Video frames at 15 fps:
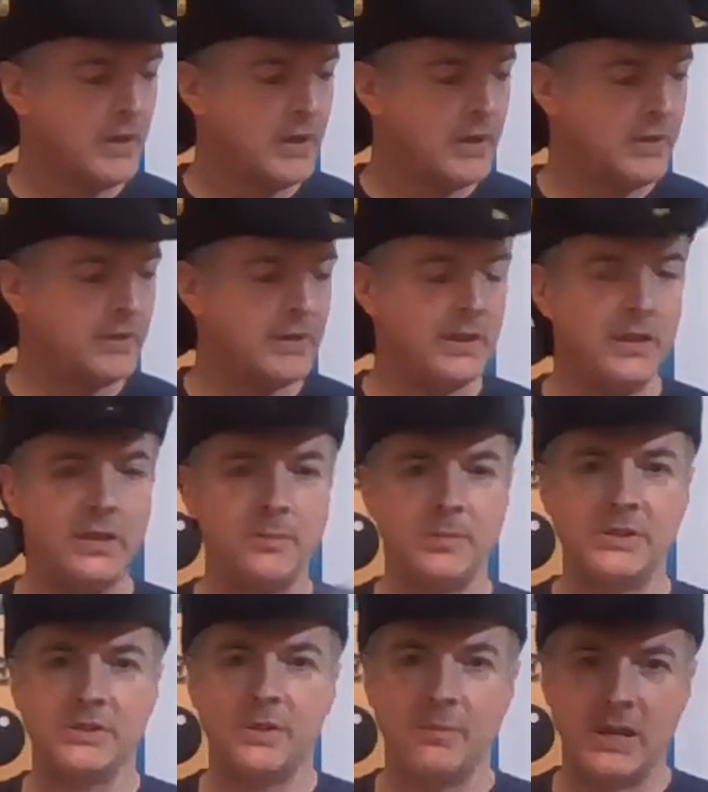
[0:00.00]
the
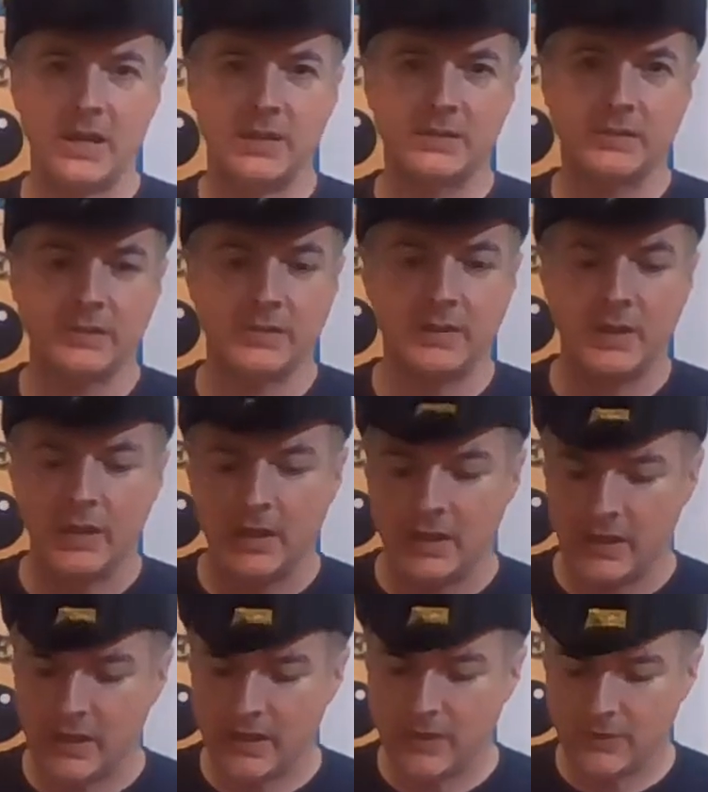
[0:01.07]
mizzen mast,
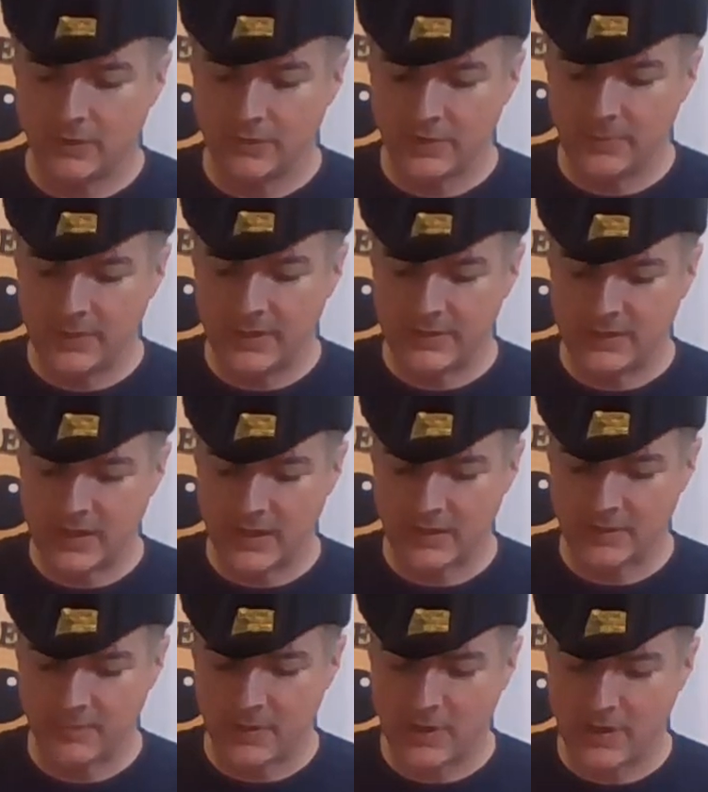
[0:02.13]
it can only be
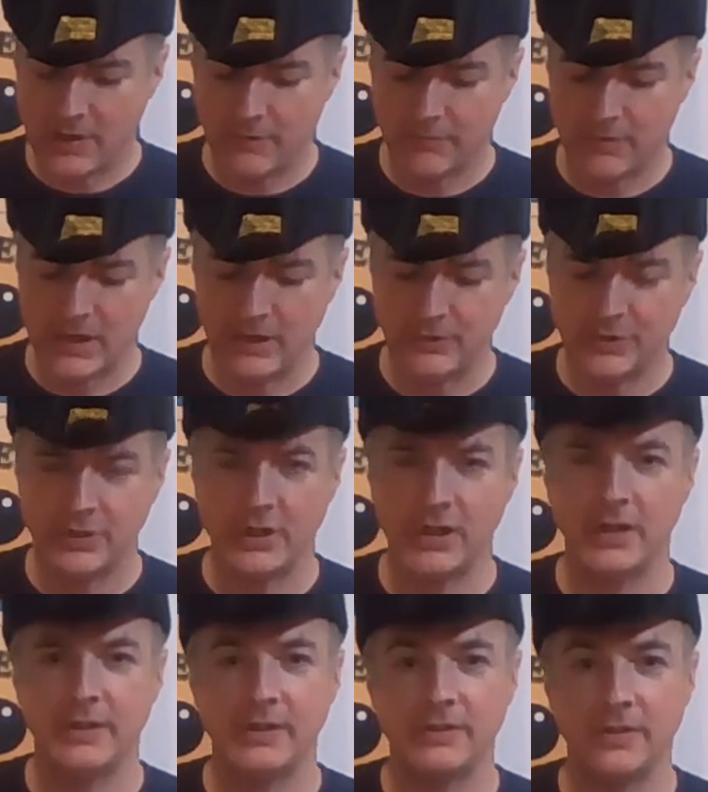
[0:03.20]
attacked by round
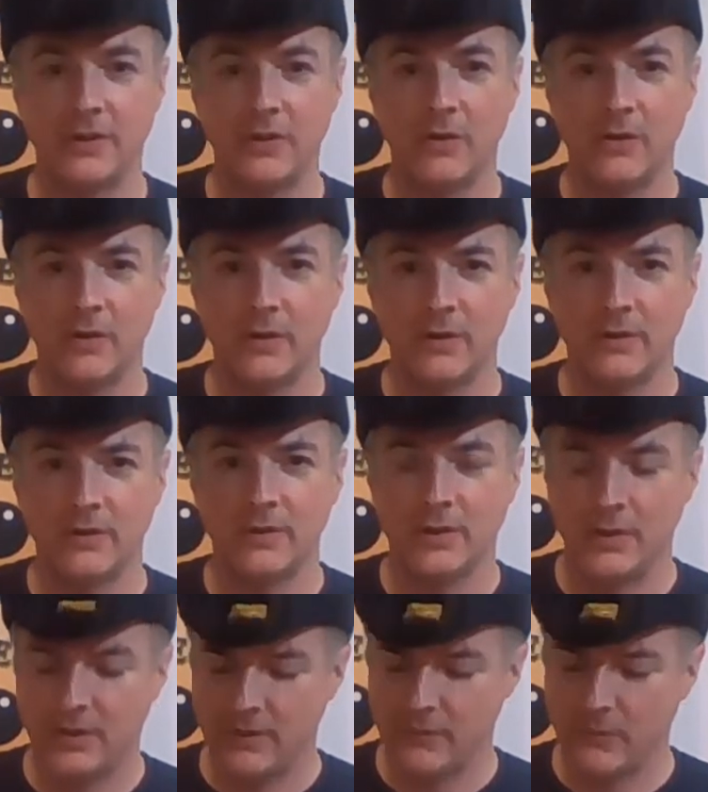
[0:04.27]
shot, that's an R,
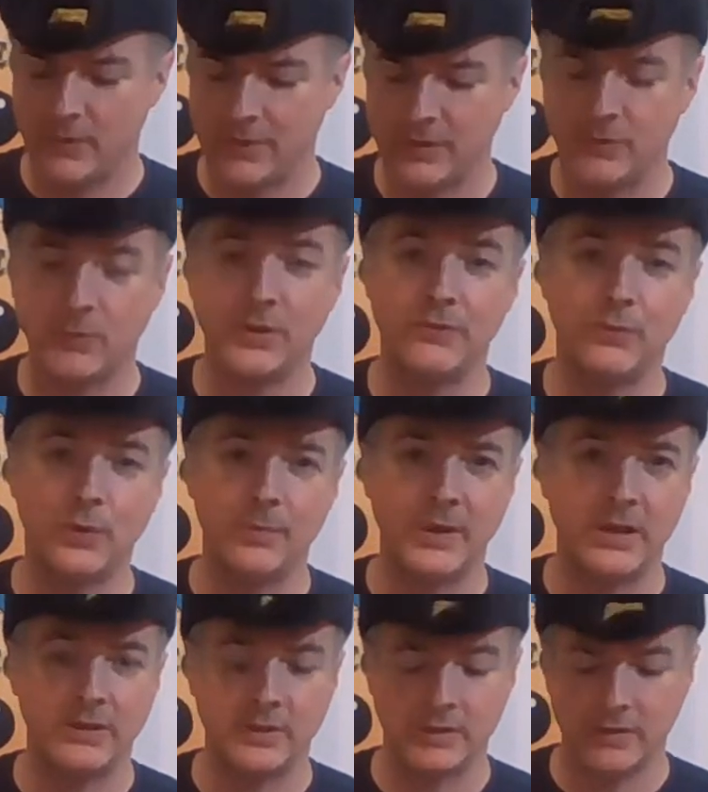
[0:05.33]
with a
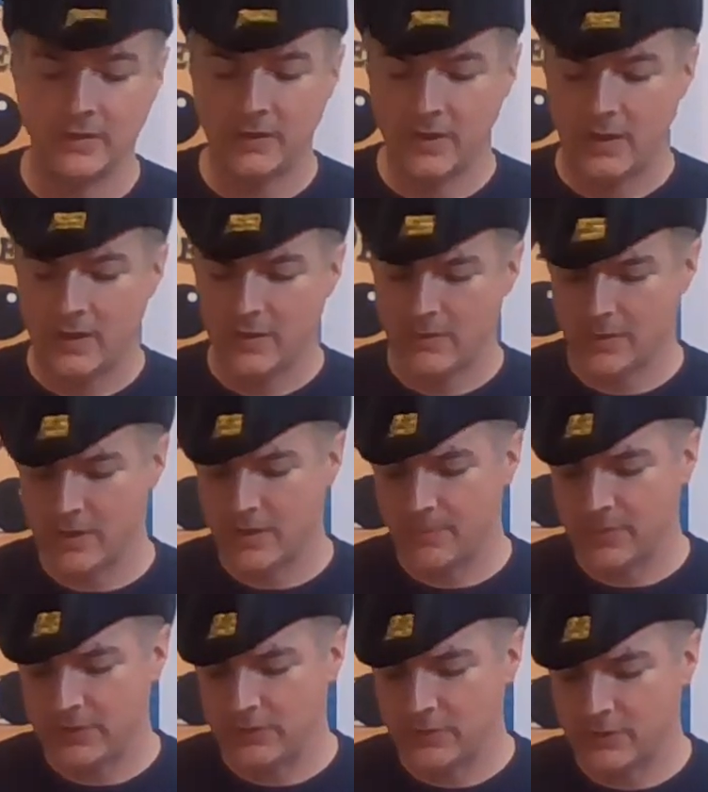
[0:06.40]
24-pounder.
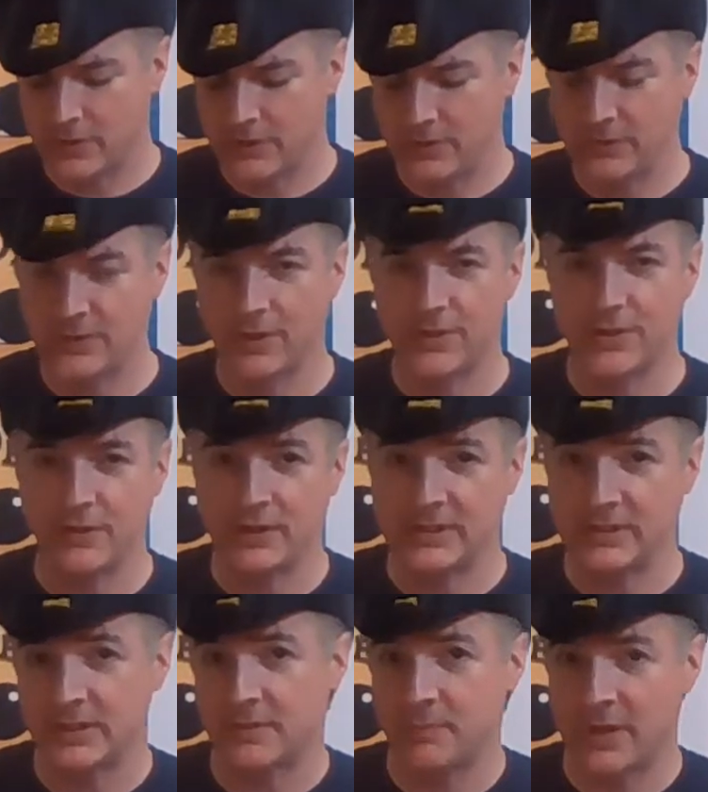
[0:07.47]
But you could use a
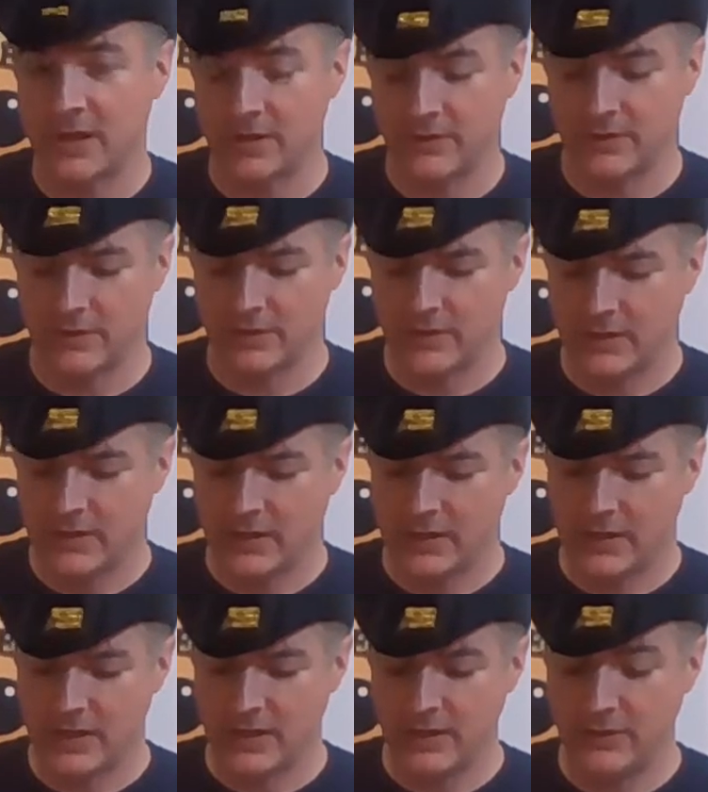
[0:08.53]
36-pounder
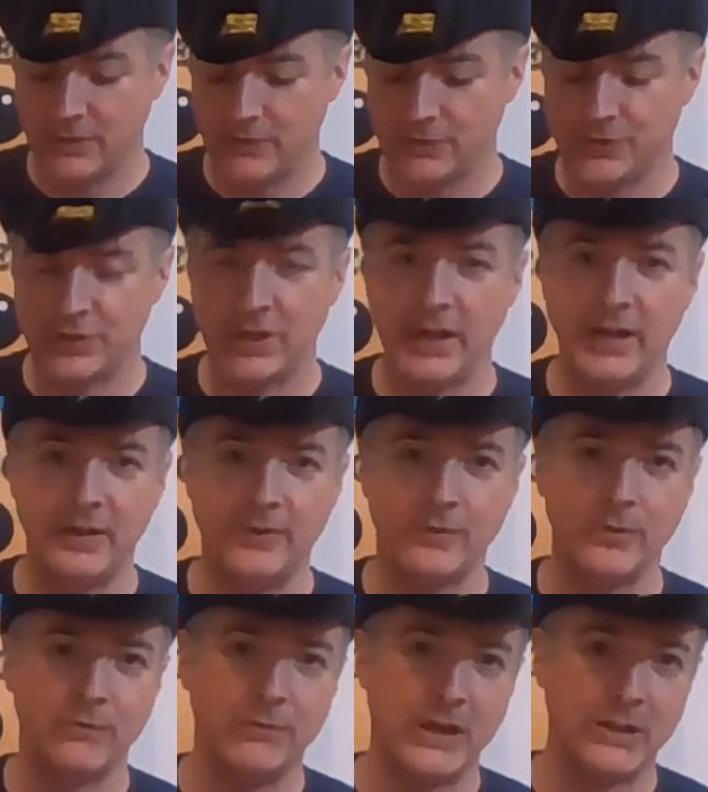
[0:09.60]
and use chain
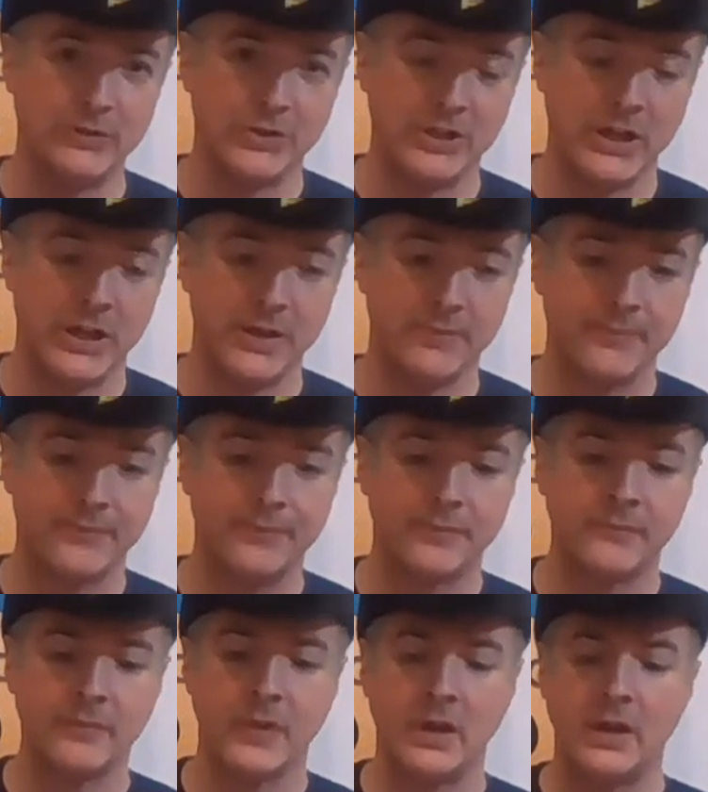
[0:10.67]
or round shot.
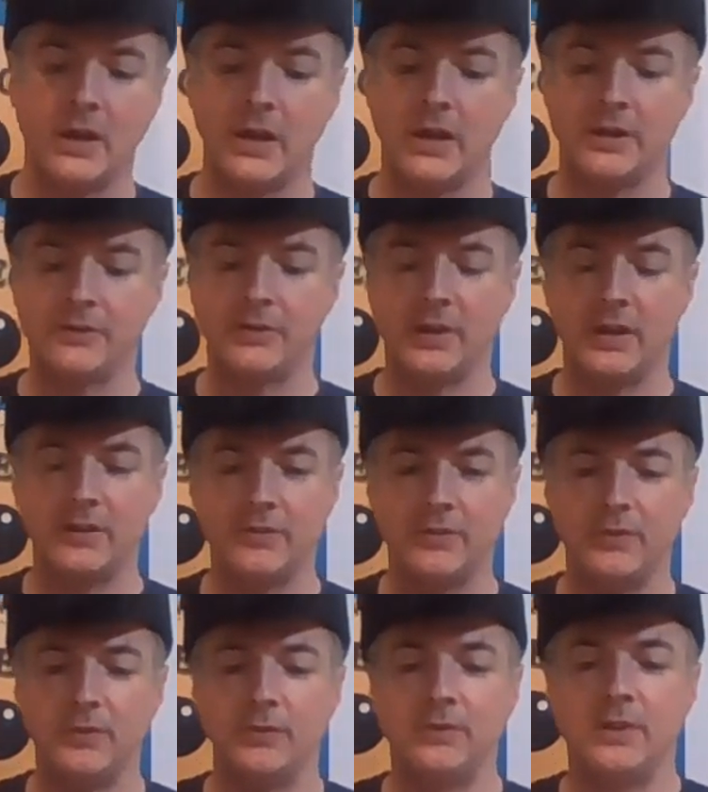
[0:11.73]
I tried
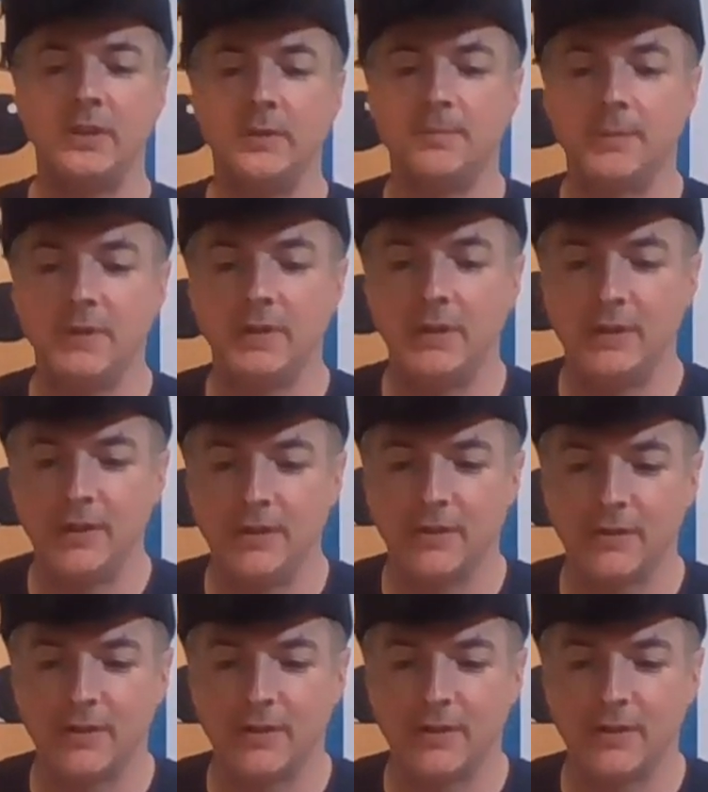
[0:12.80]
to keep the